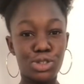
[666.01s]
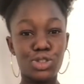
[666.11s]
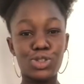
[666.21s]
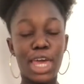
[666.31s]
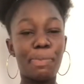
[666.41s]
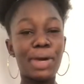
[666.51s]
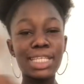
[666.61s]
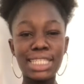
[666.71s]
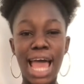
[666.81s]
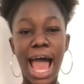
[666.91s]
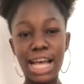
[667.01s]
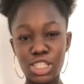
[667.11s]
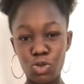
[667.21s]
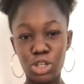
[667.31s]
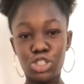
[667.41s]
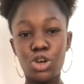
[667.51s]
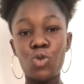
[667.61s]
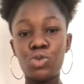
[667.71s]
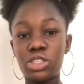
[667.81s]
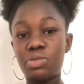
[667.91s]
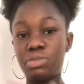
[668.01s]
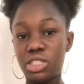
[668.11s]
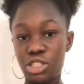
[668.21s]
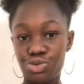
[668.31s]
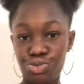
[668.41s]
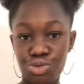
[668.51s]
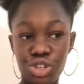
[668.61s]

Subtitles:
a person that asks question won't miss his road.